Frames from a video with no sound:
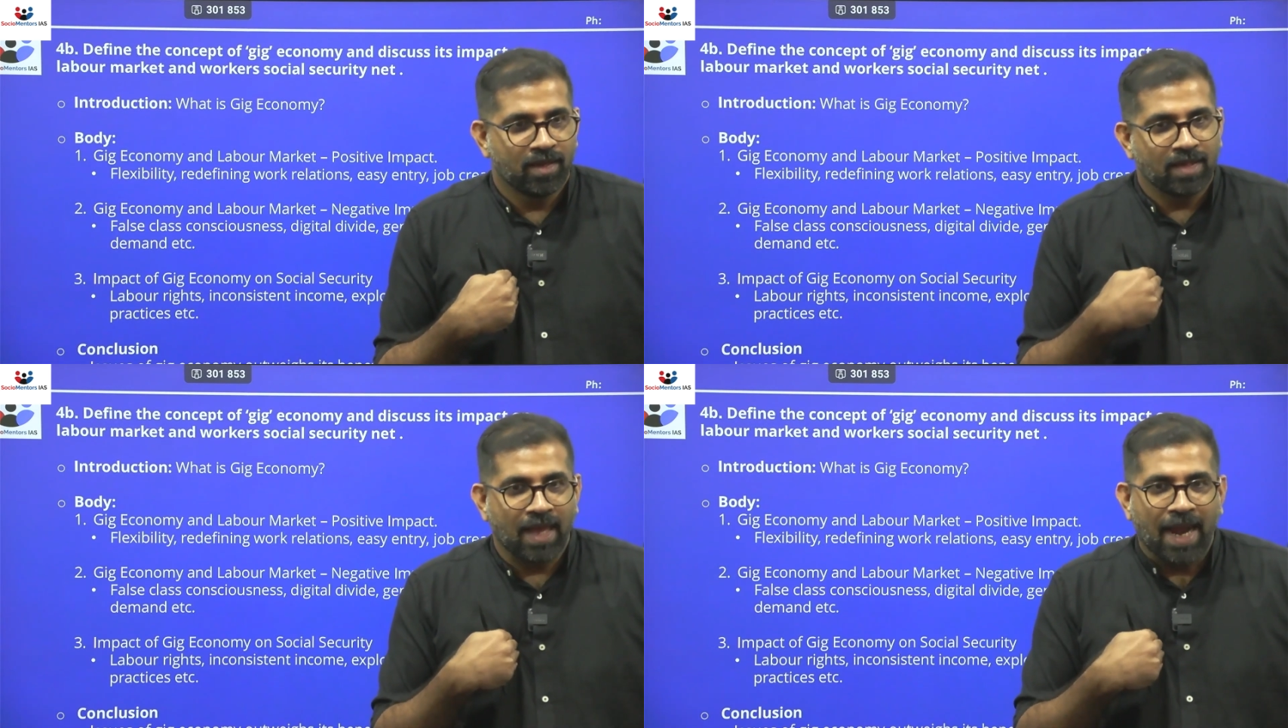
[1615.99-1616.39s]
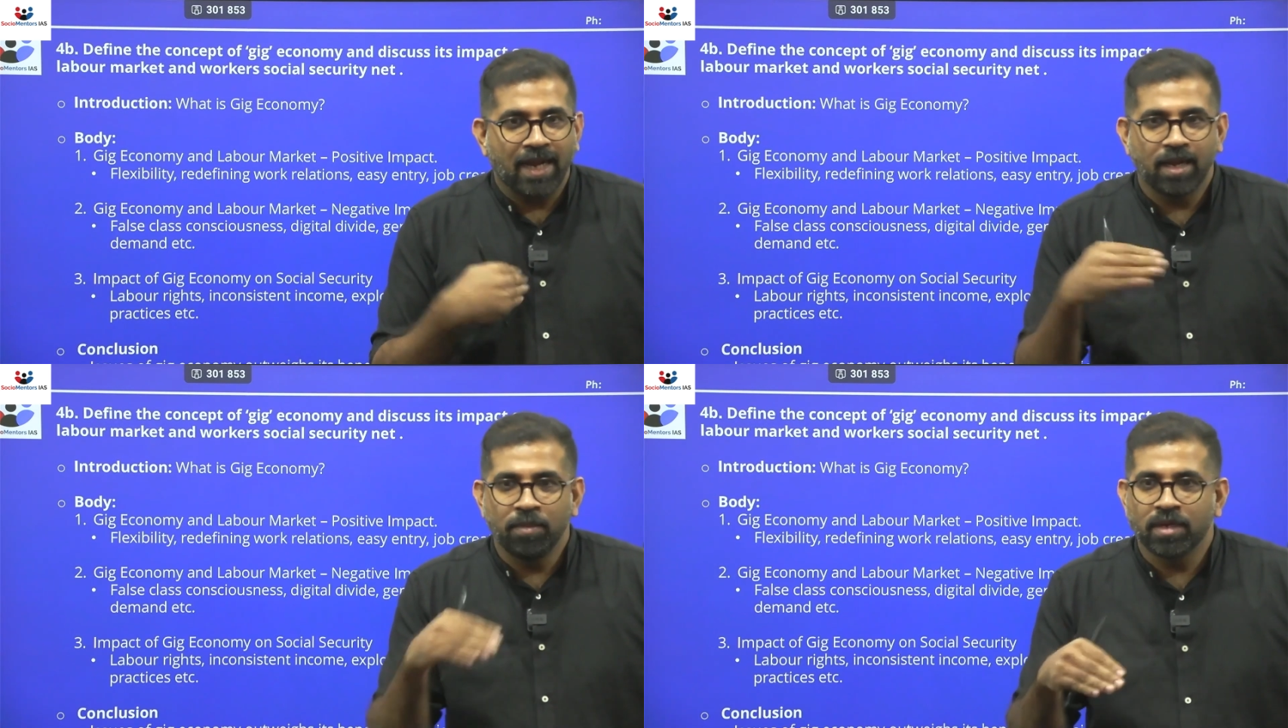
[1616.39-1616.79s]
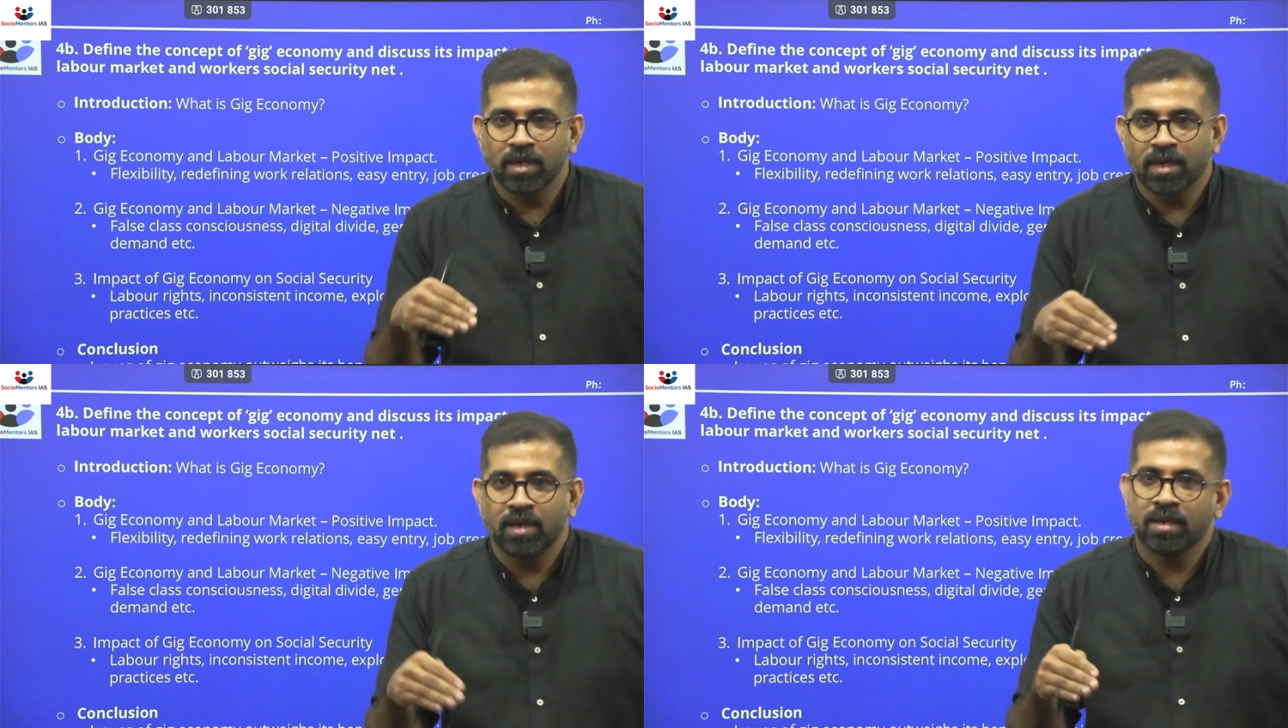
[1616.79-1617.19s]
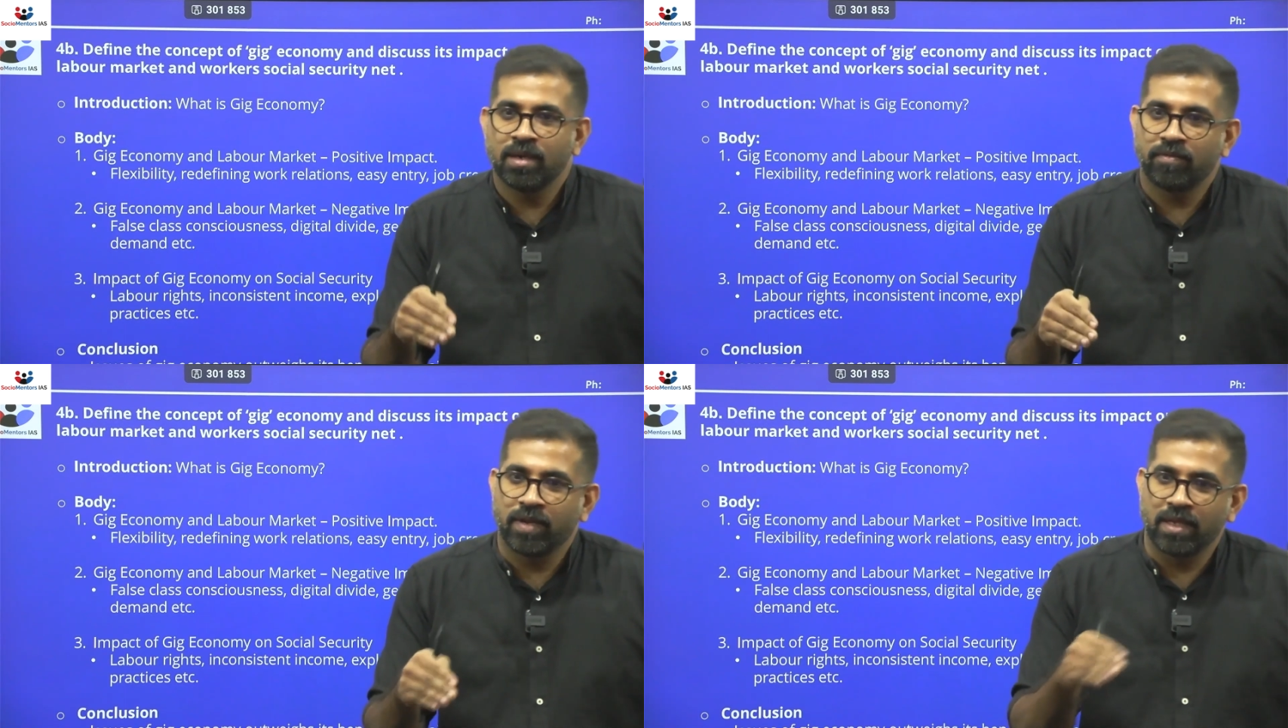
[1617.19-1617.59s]
they had limited
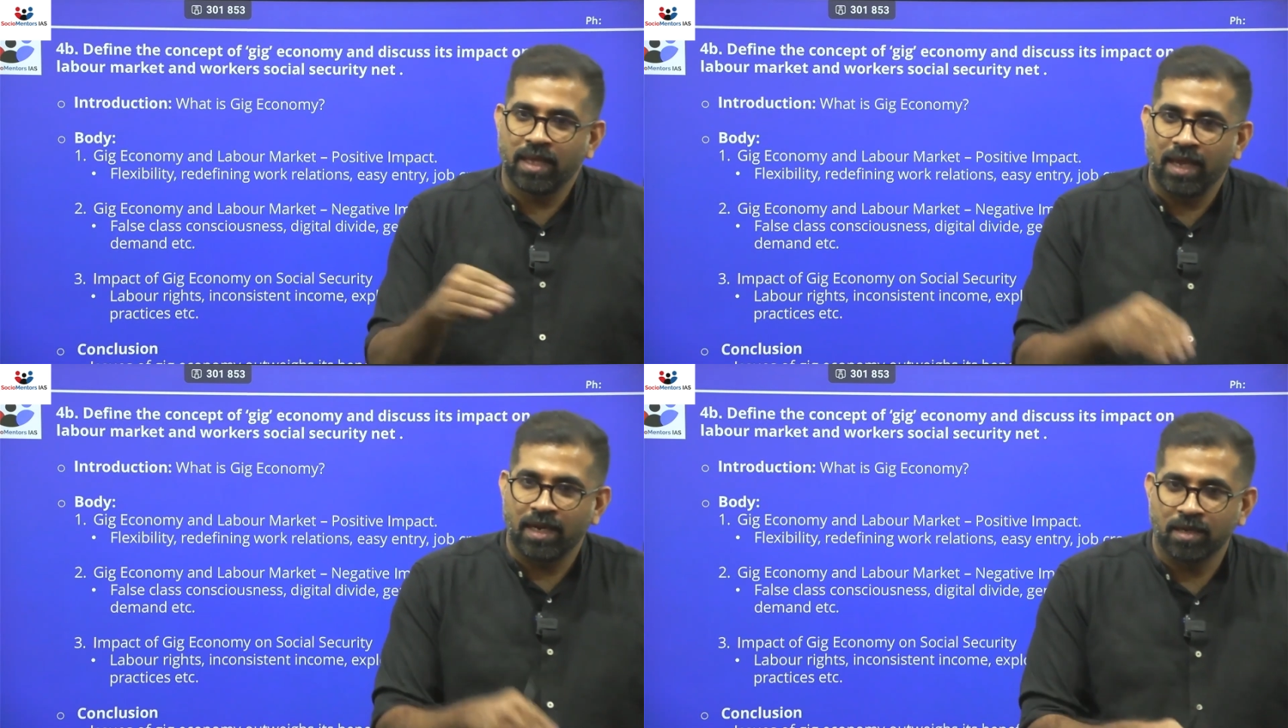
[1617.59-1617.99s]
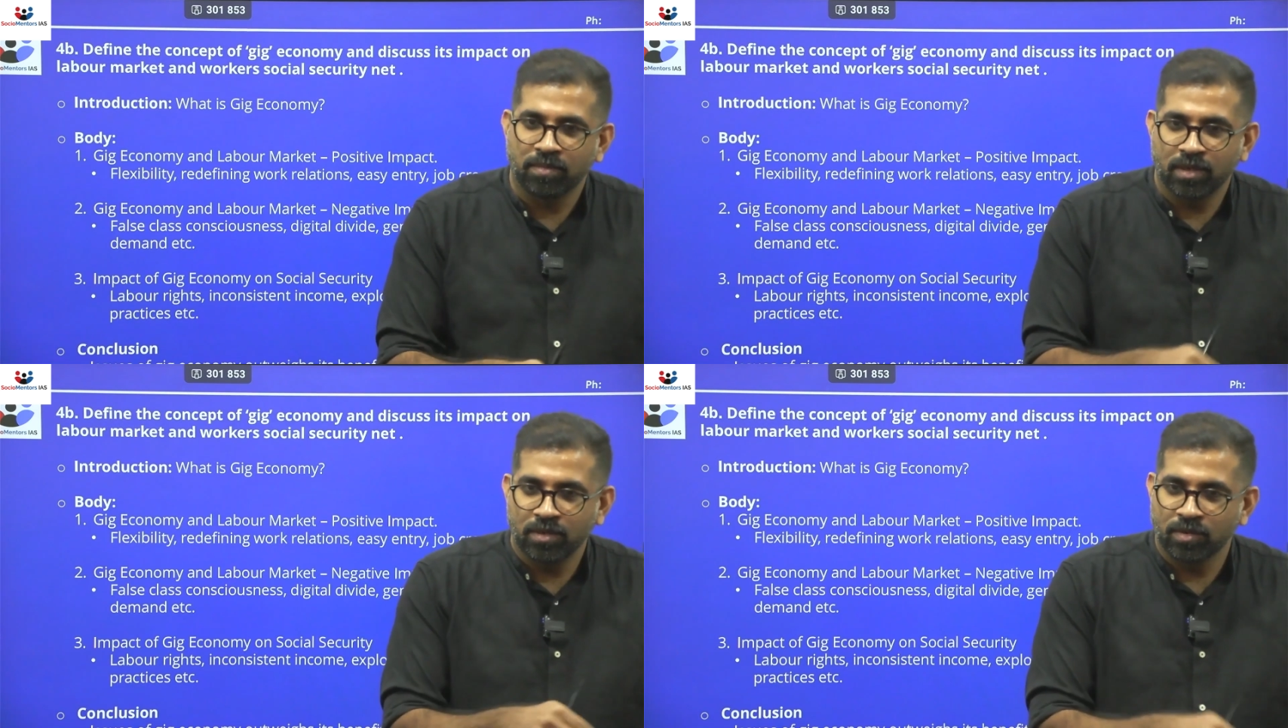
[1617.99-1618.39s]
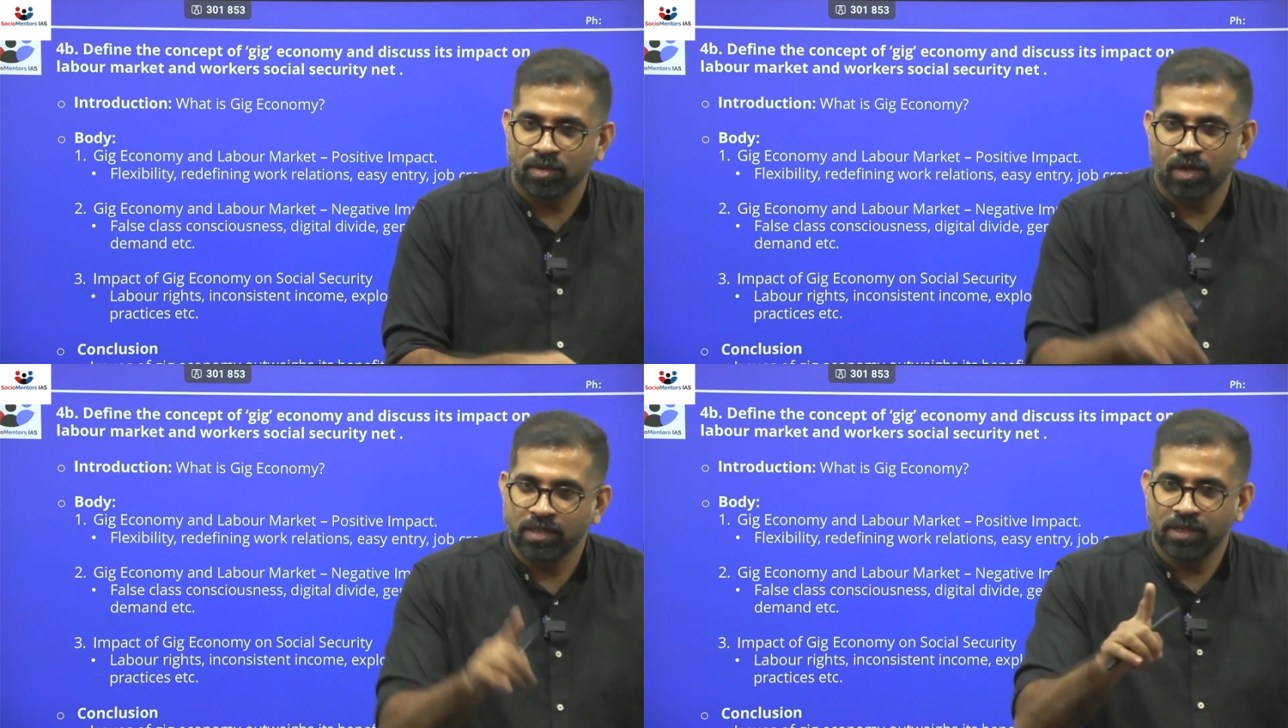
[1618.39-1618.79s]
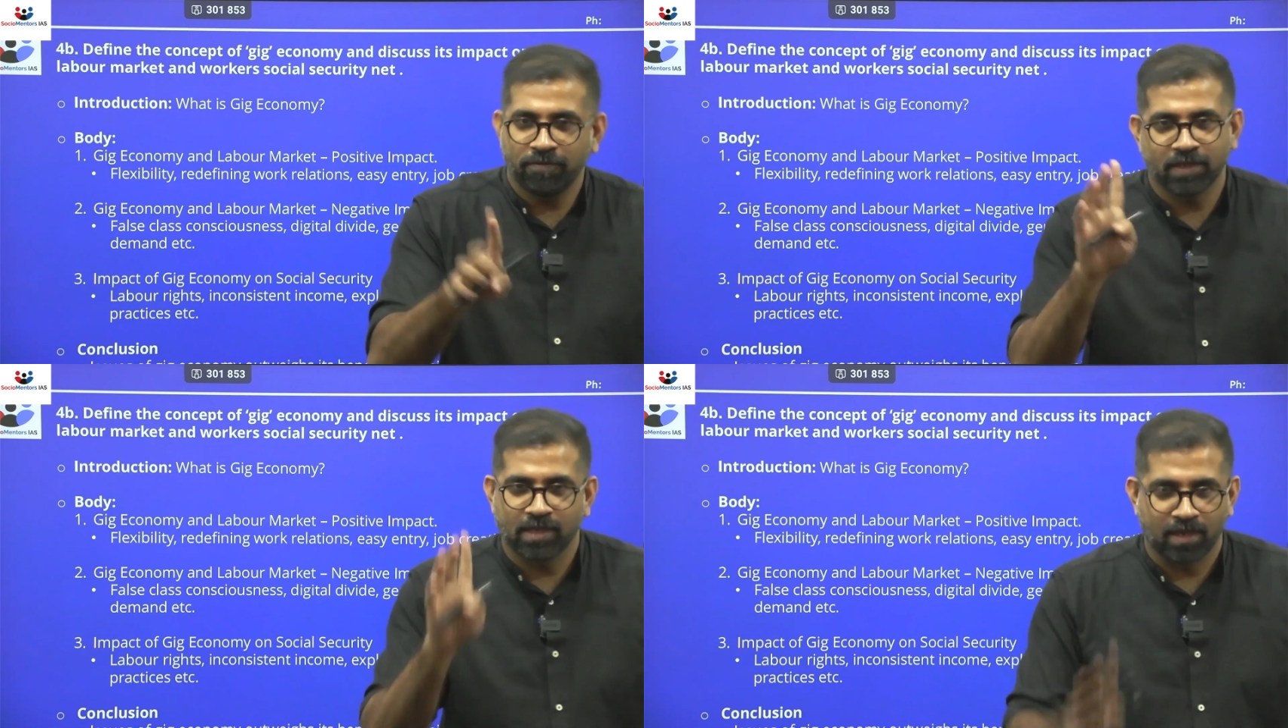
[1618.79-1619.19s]
content when they attempted sociology in the
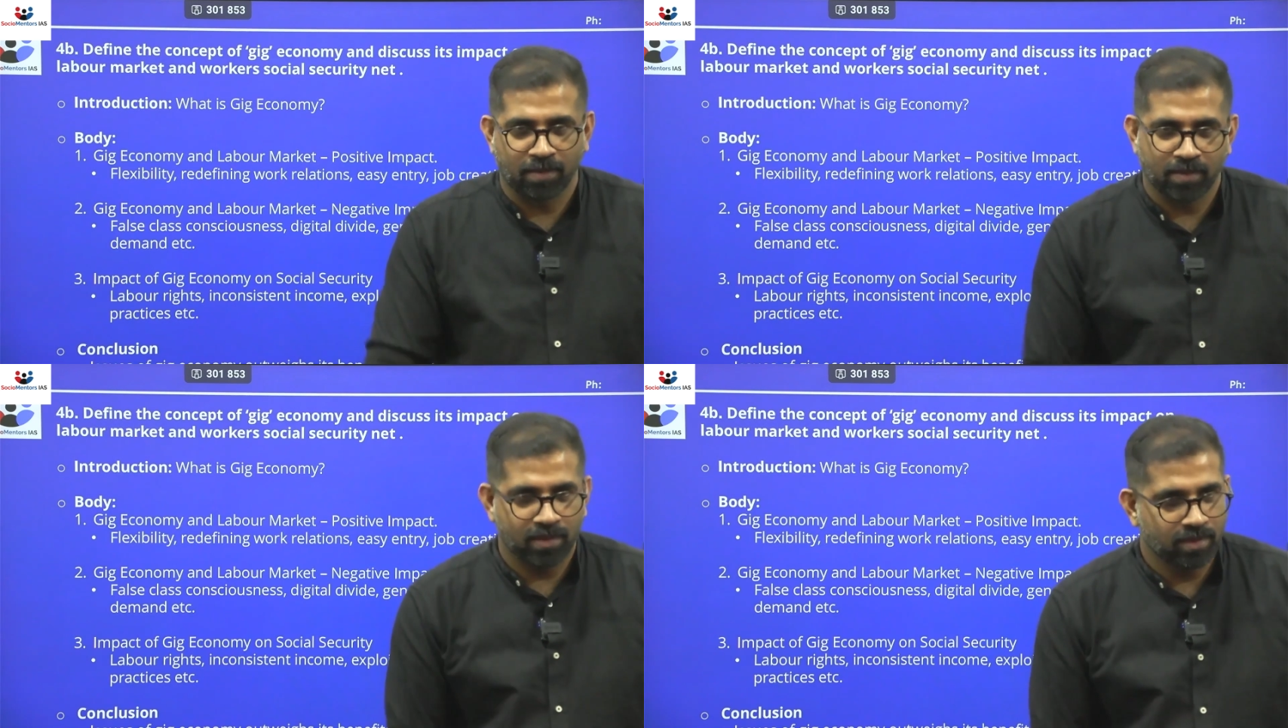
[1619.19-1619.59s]
first attempt,